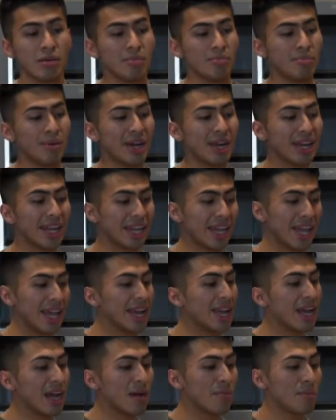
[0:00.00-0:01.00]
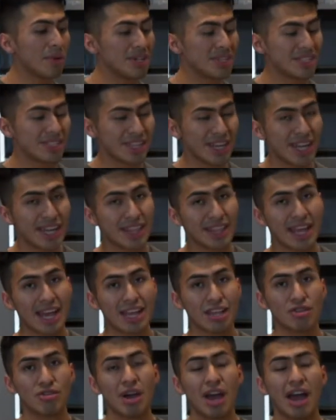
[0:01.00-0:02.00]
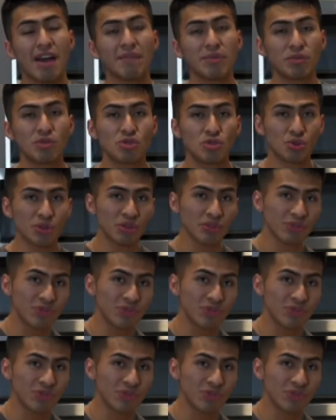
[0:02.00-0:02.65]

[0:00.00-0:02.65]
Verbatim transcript: but again, I must say that you have to enjoy the